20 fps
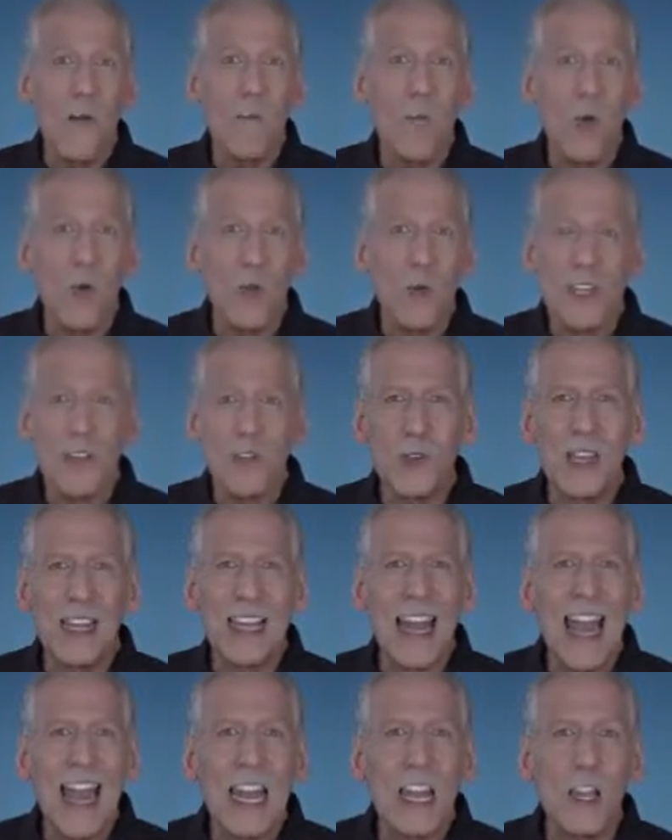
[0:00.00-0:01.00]
more readers
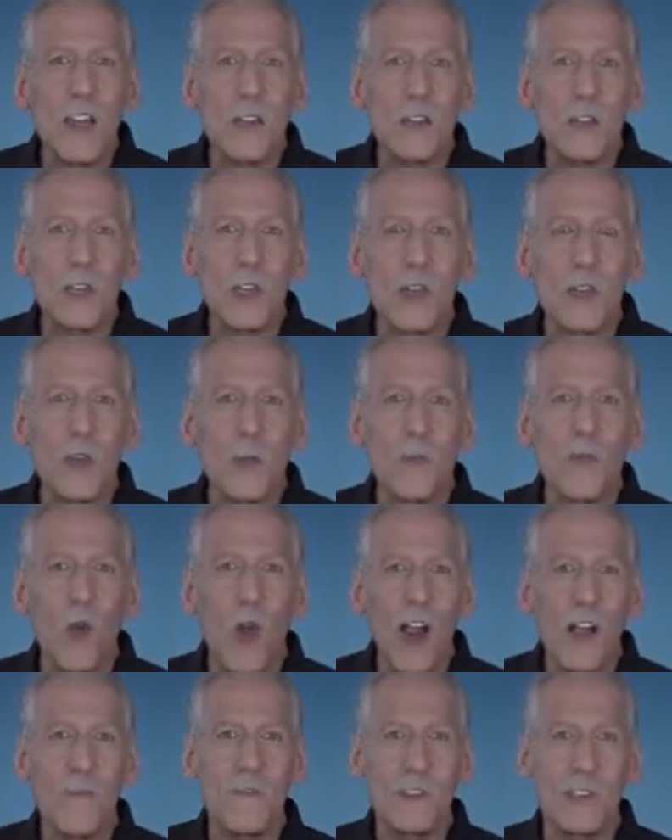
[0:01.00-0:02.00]
than any others, the
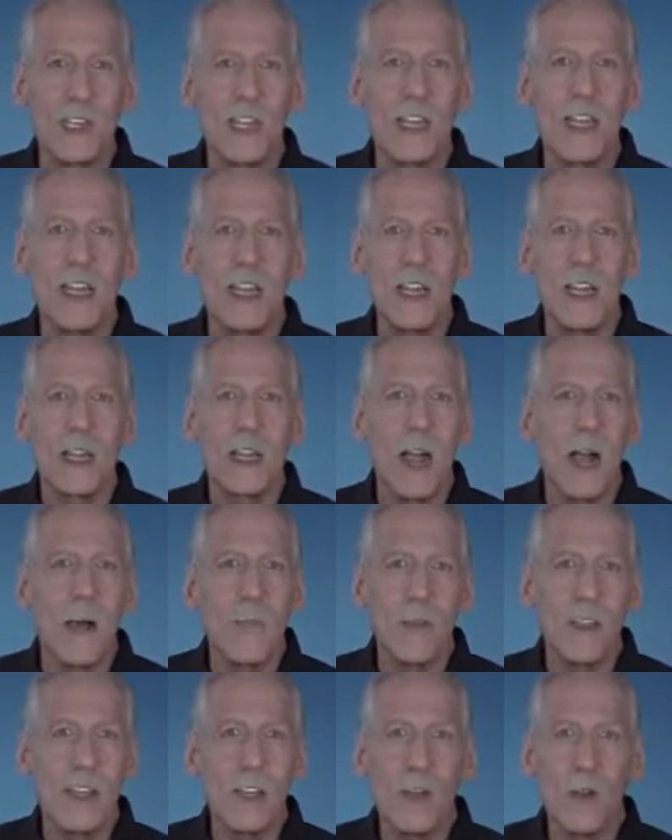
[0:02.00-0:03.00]
prophecy
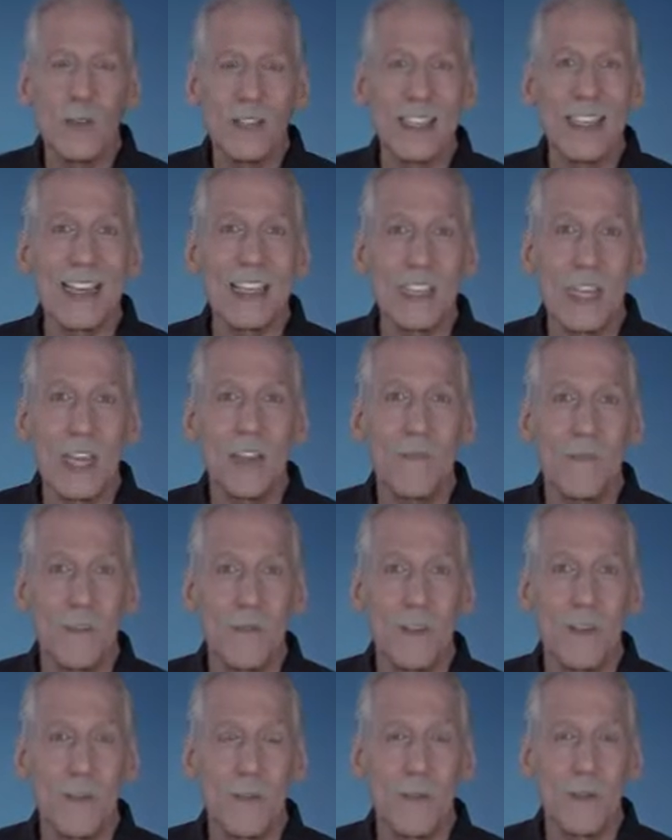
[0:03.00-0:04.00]
commonly known as Isaiah
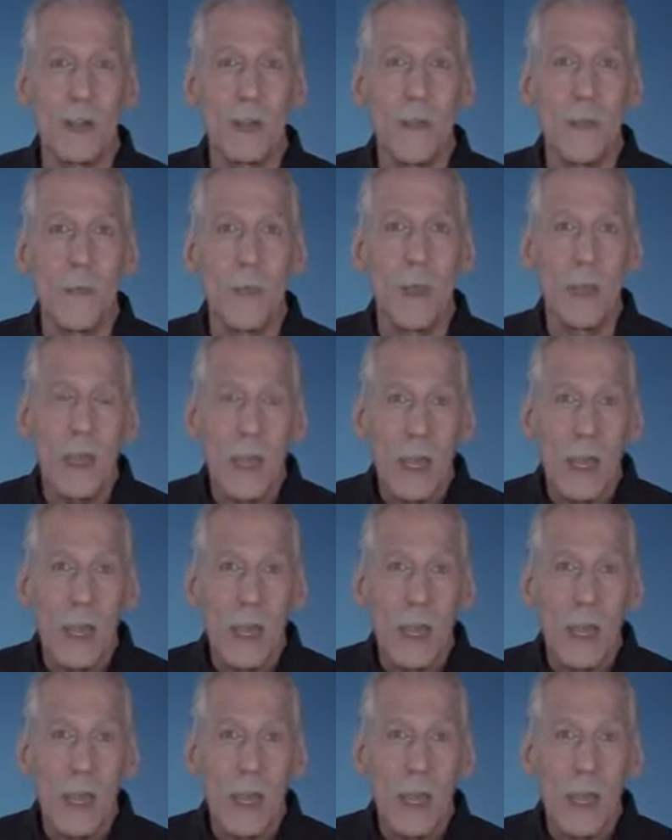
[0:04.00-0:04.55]
53.